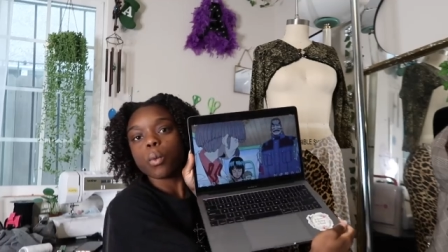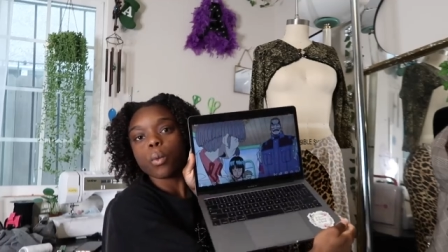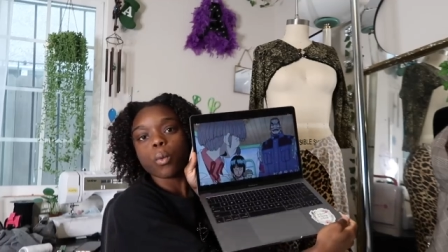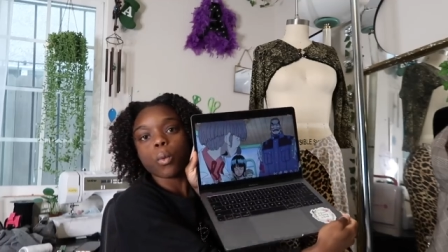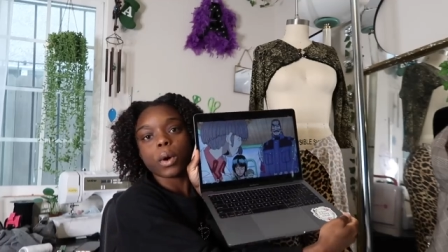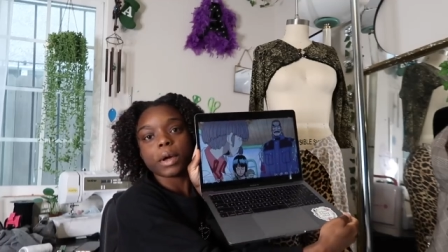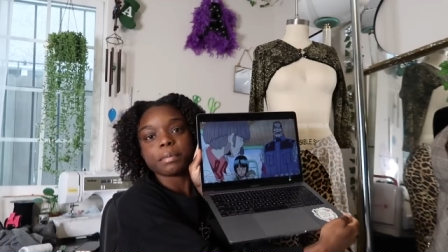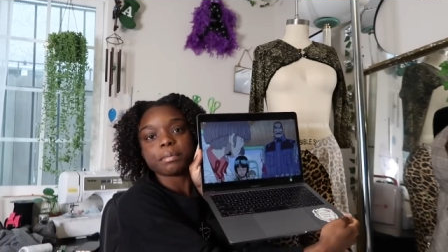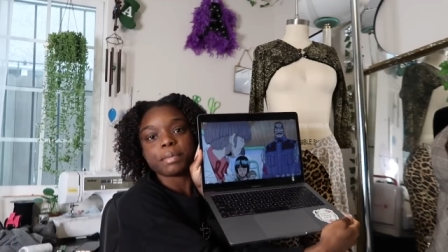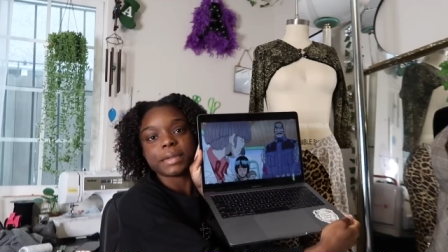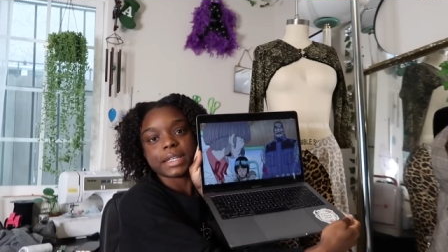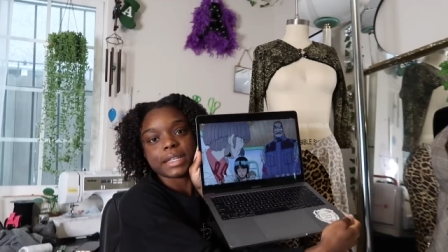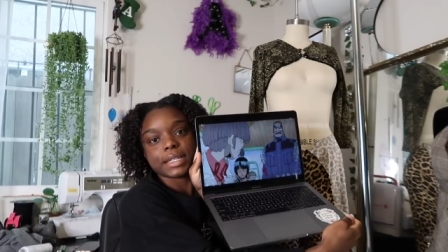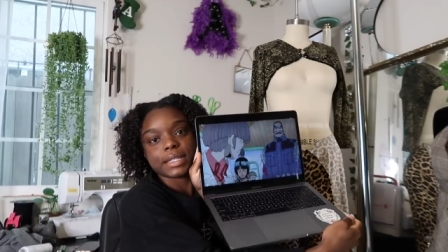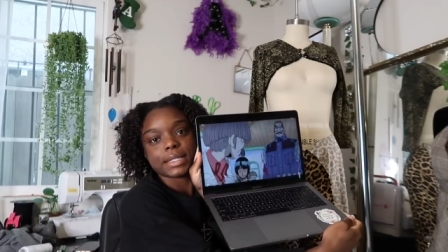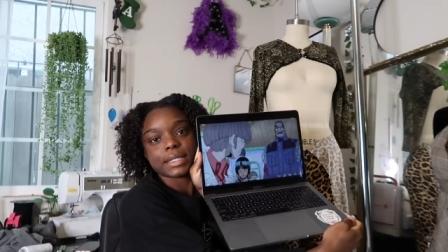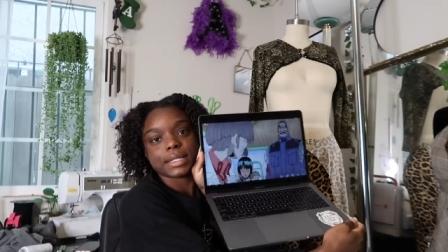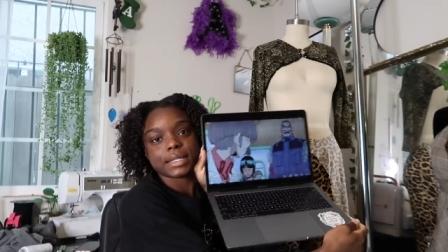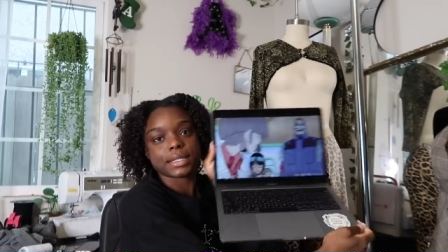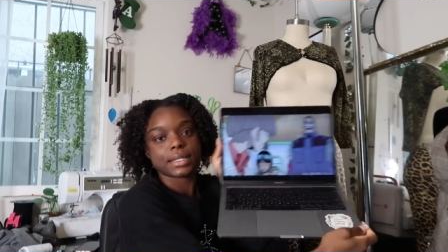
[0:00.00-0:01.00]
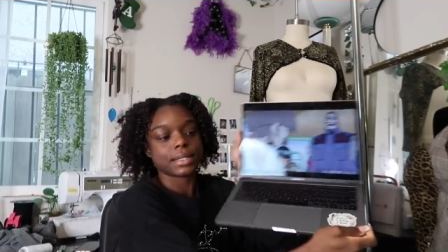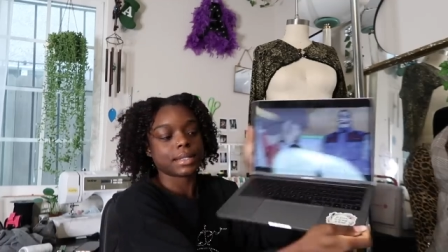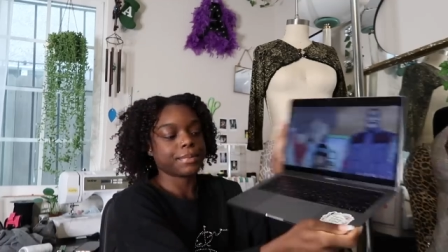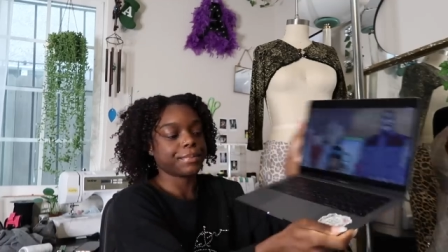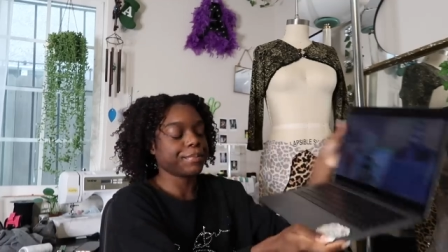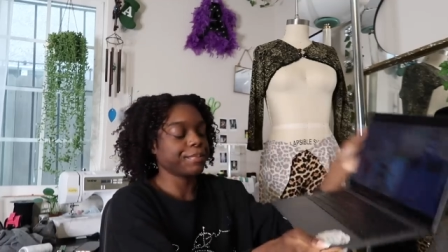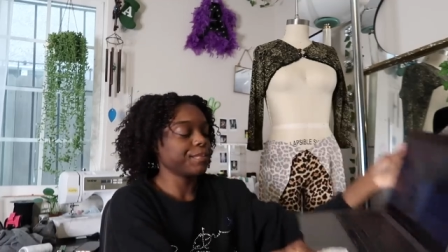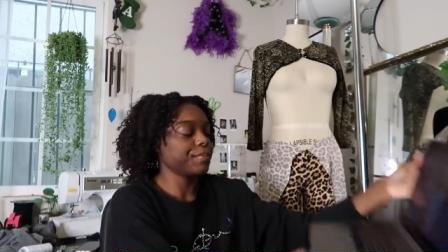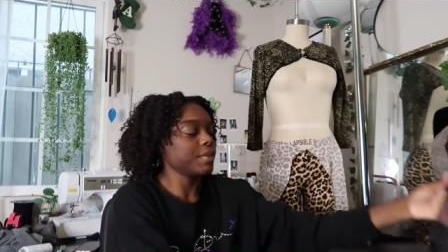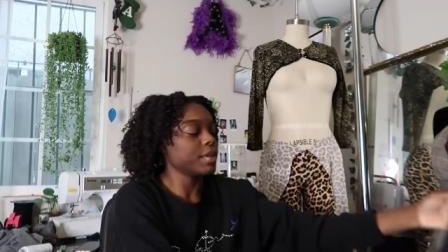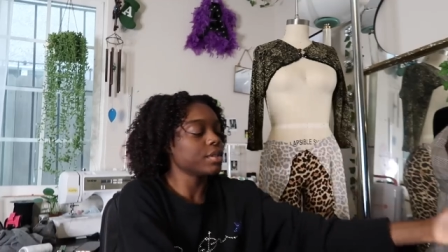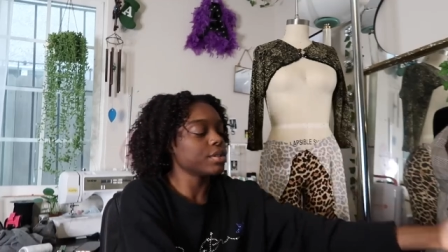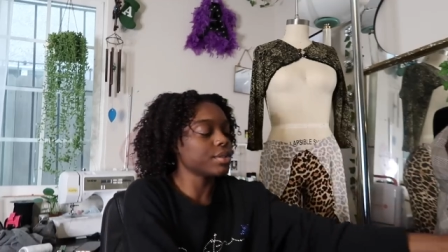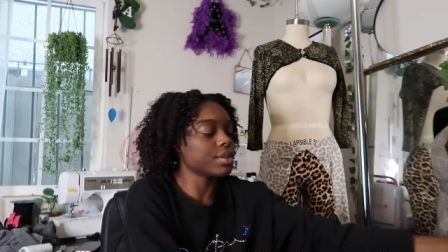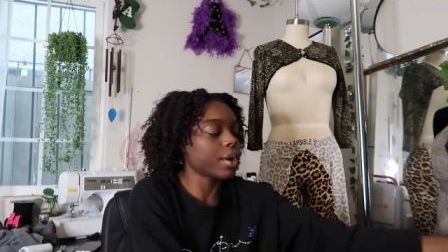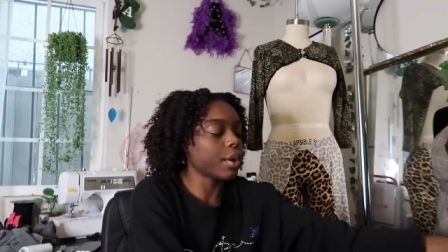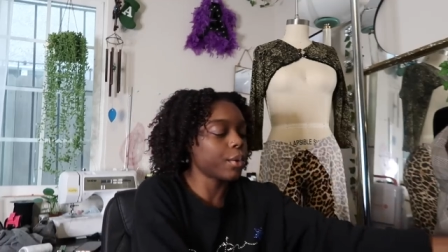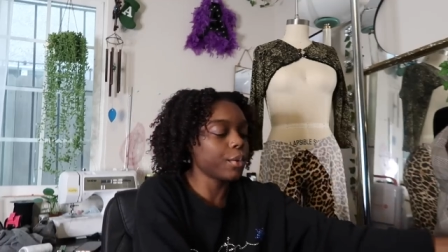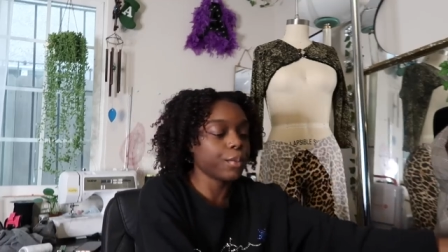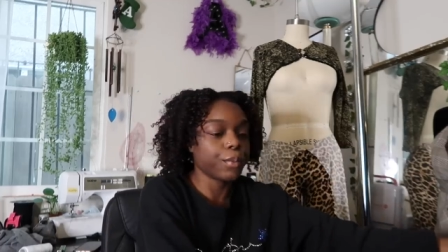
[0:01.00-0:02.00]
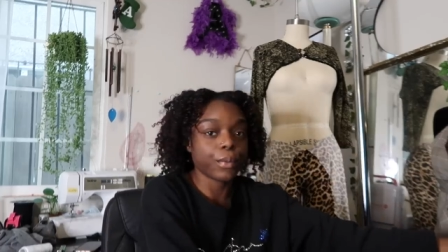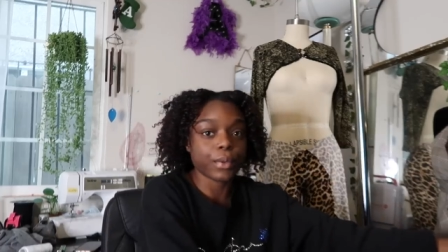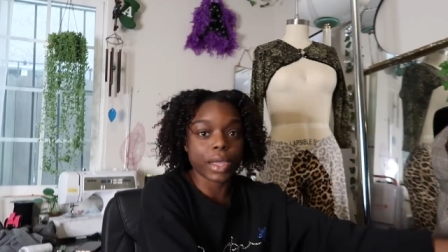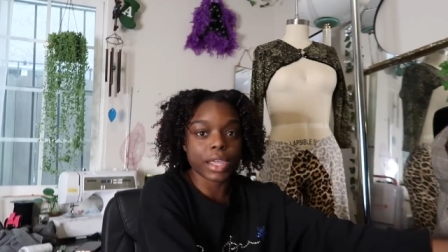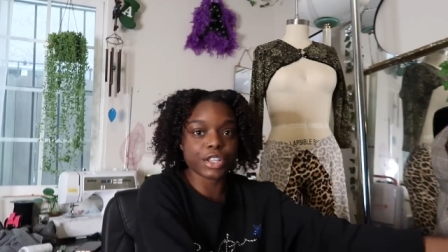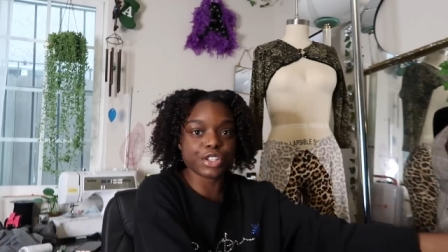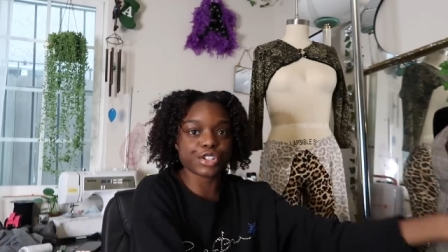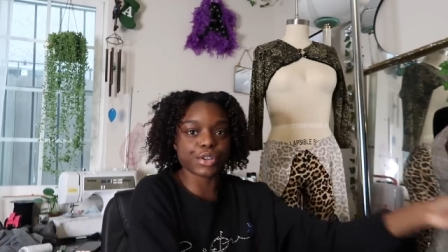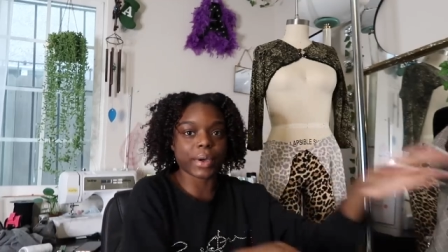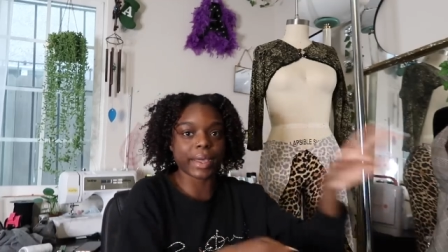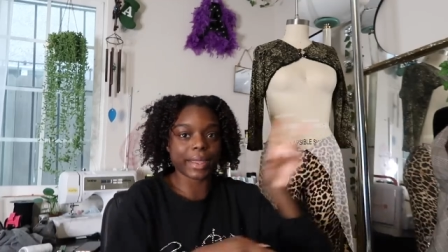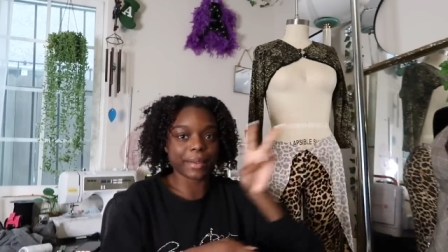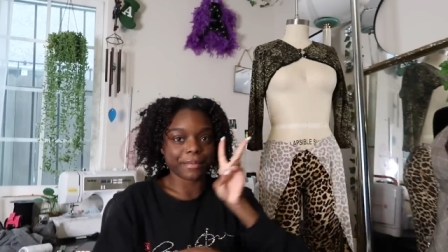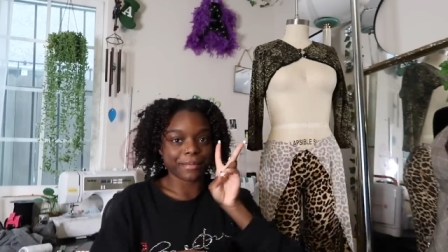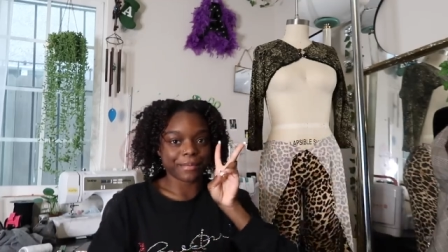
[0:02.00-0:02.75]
one piece so enjoy